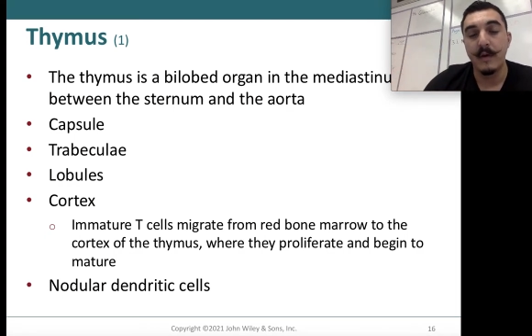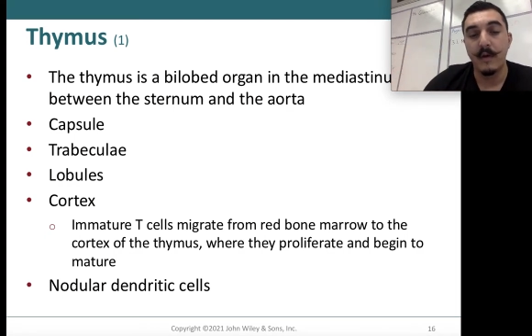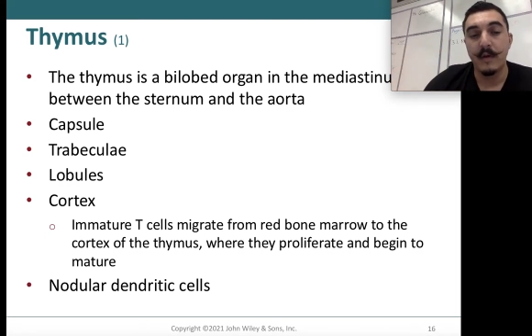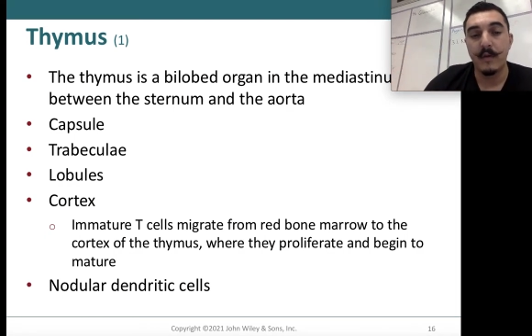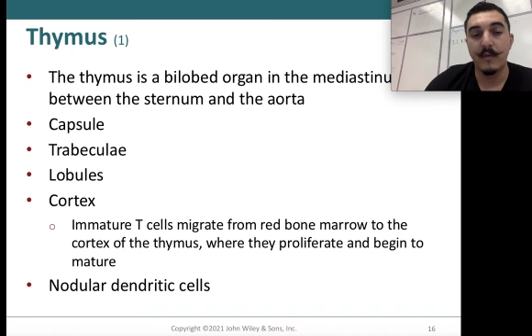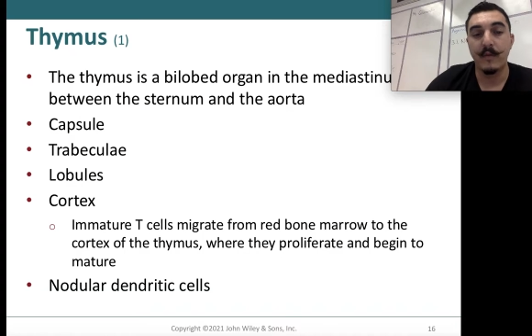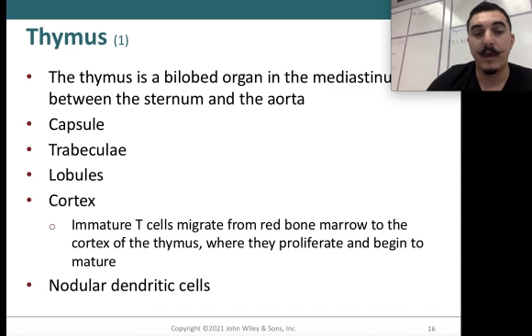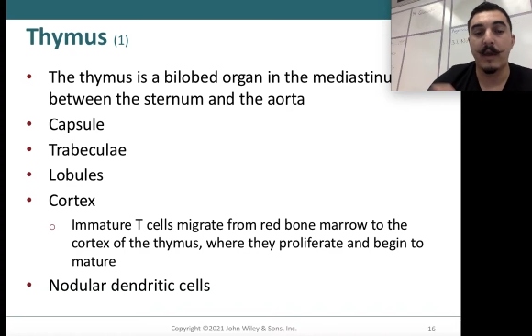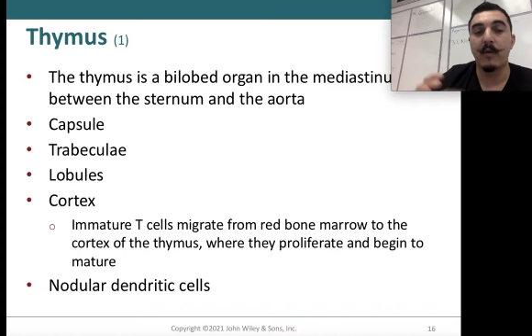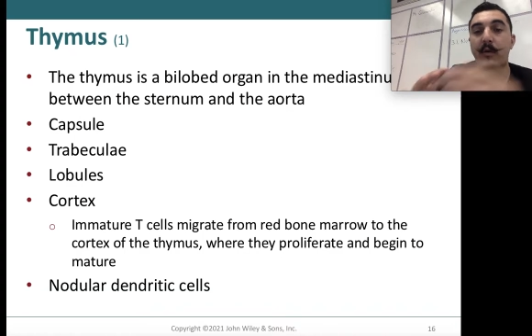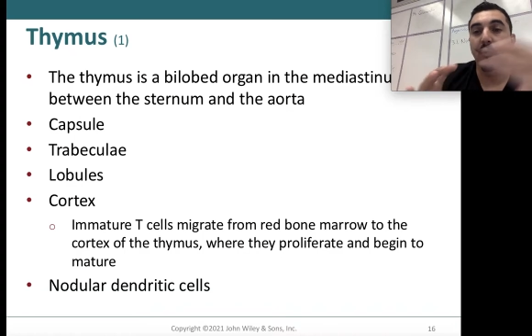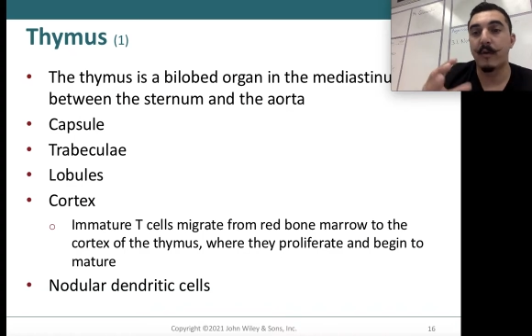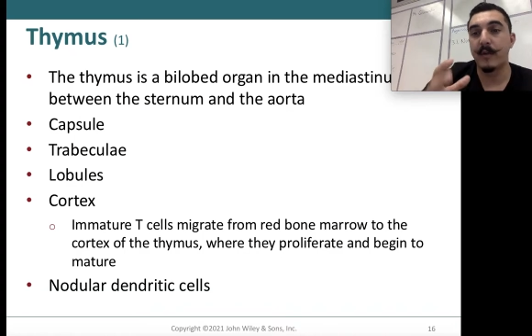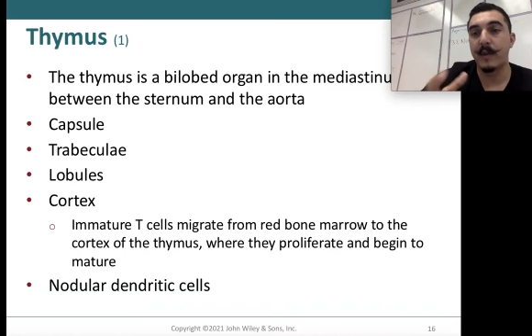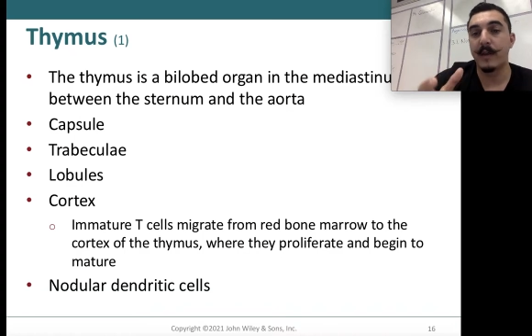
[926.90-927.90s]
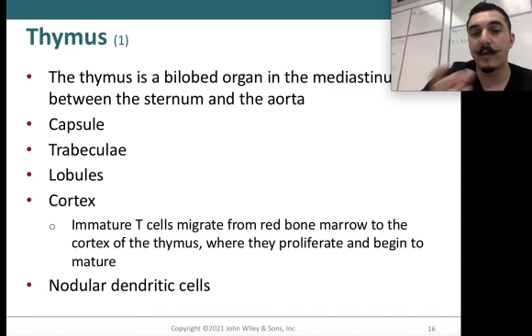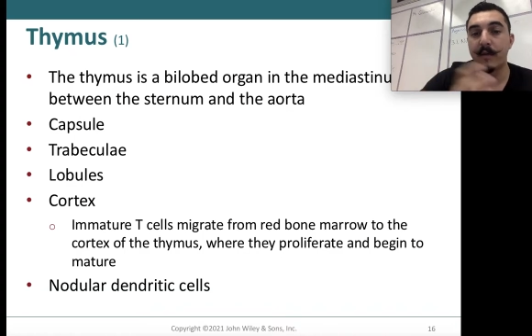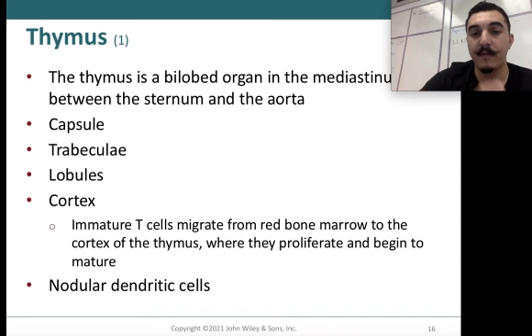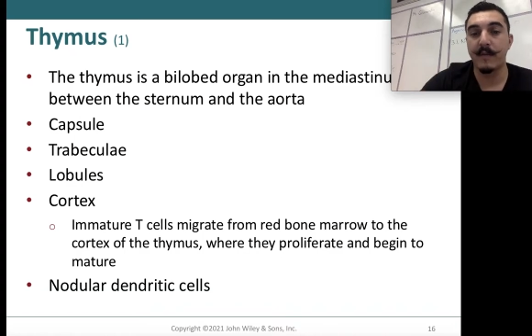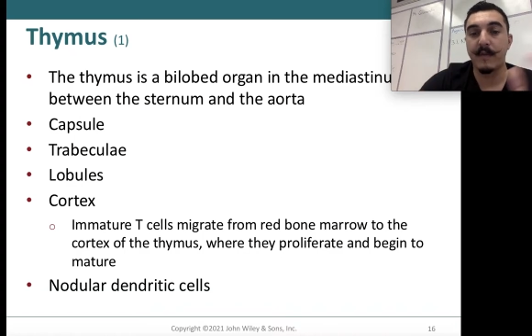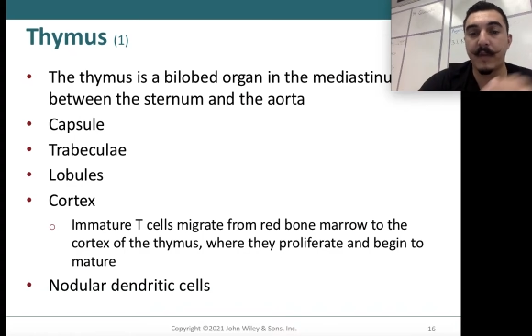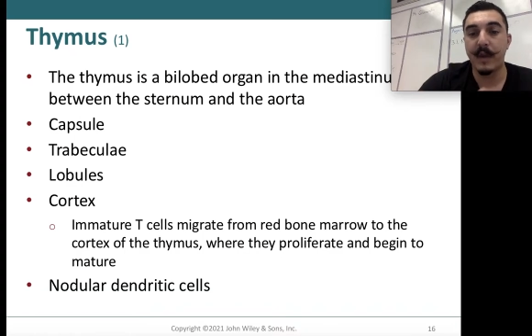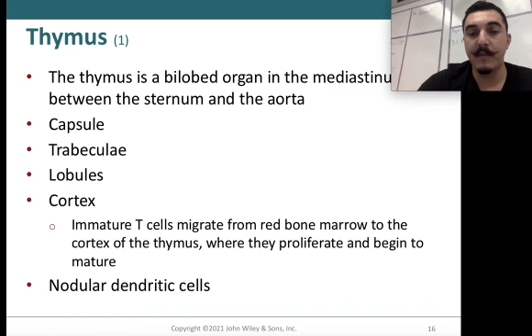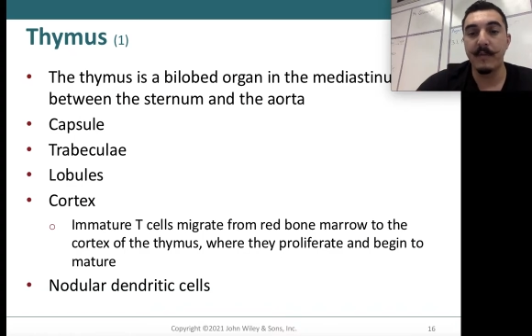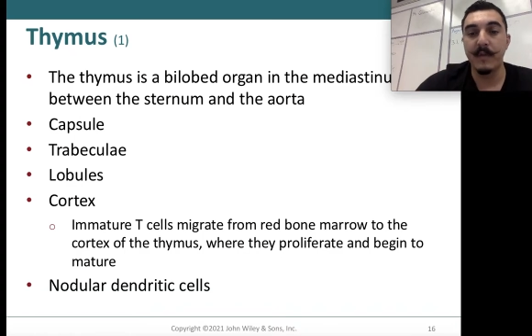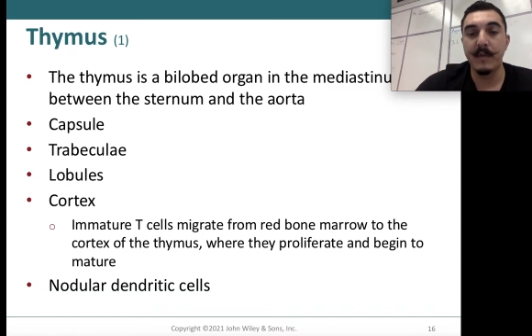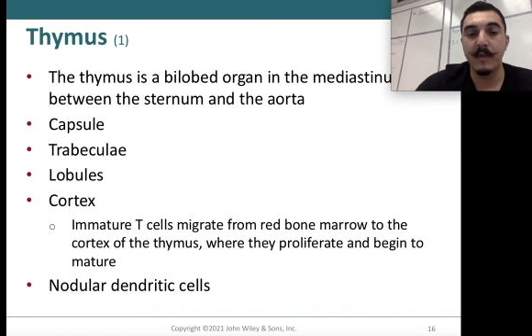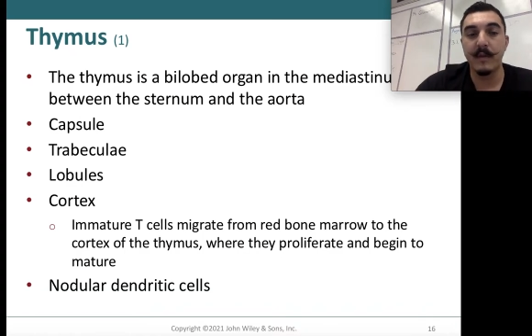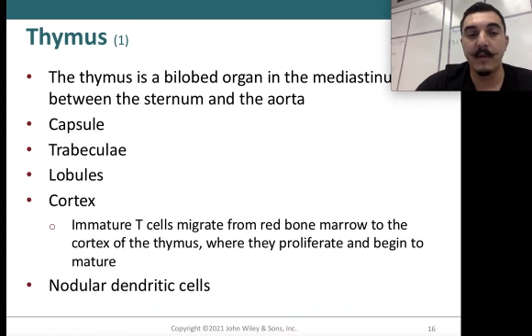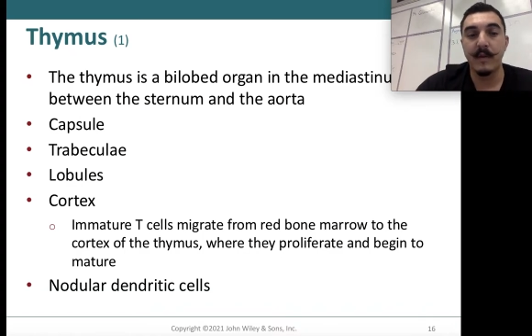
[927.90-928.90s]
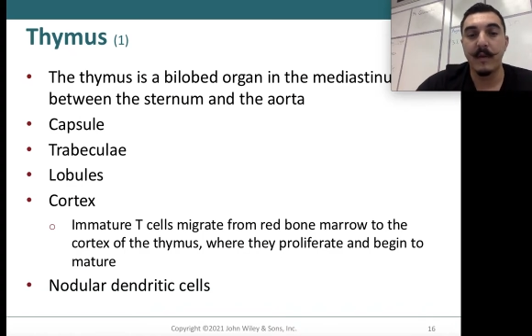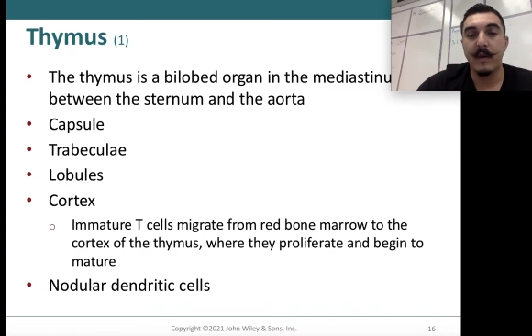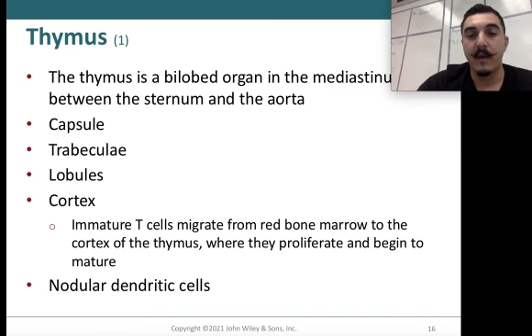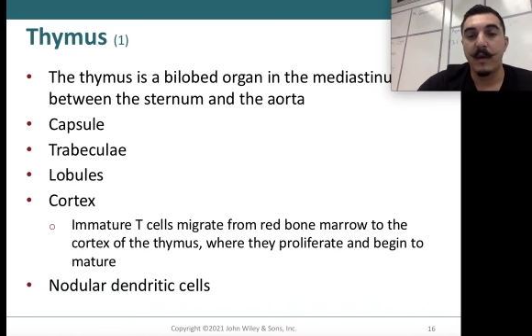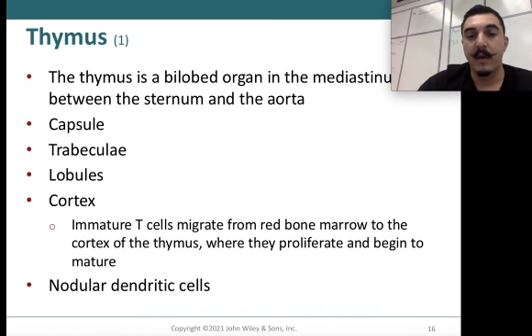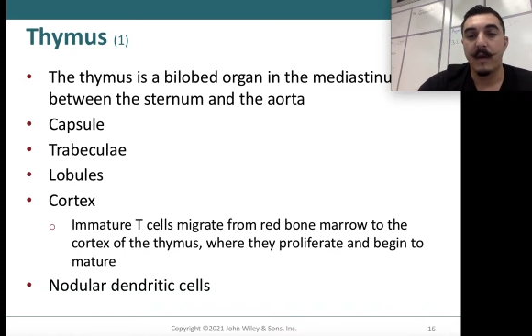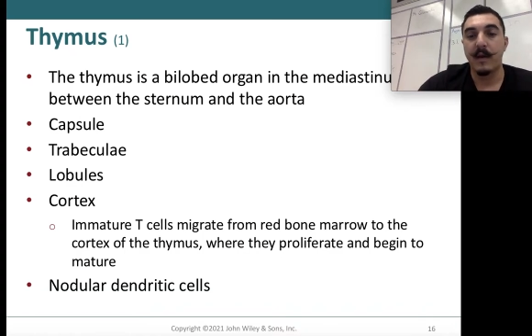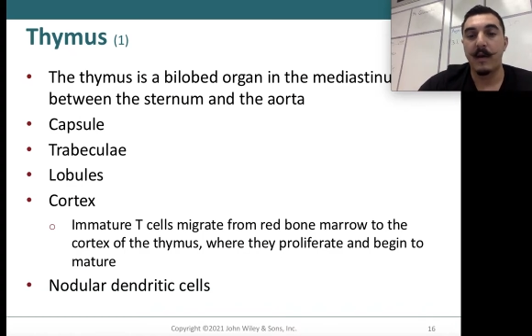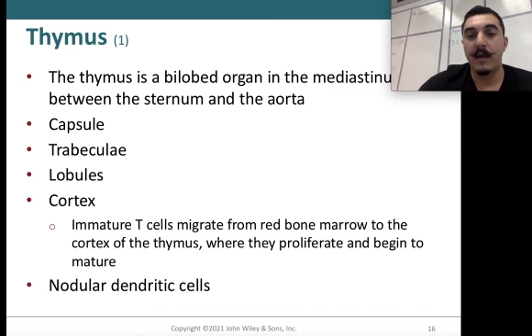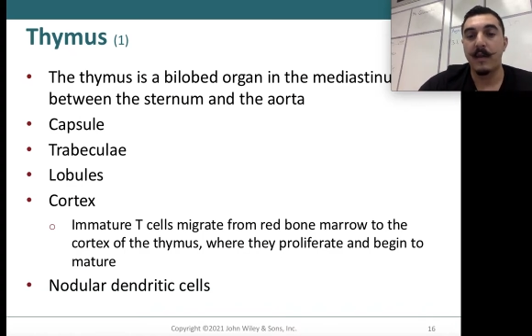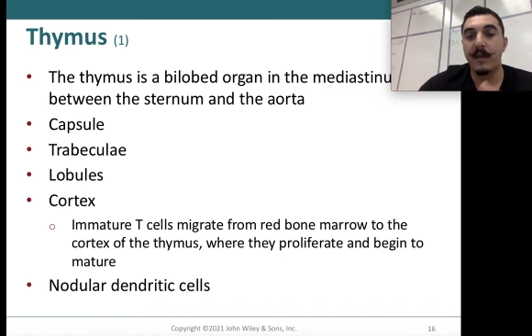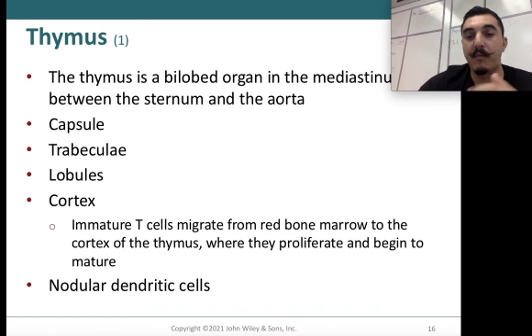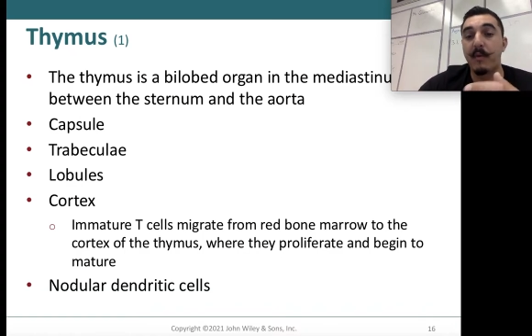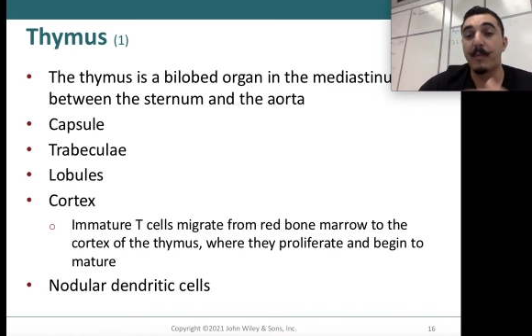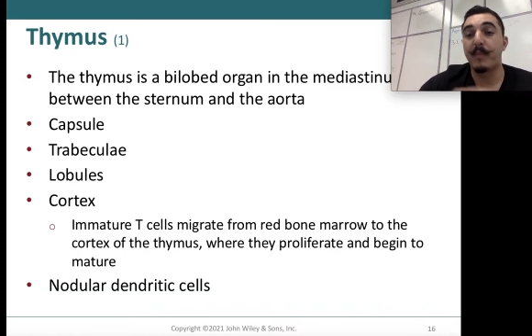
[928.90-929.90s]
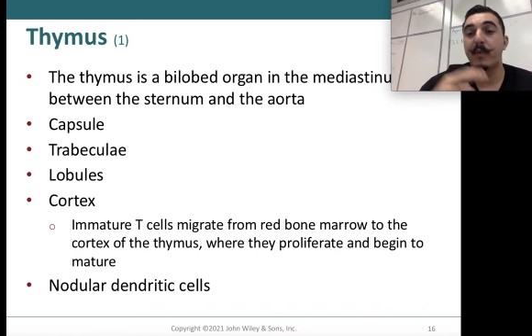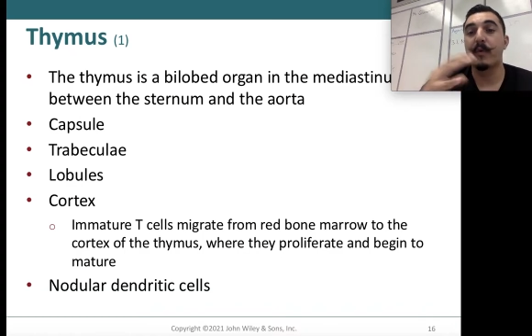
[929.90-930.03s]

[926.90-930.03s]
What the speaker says: to that cortex of the thymus. They will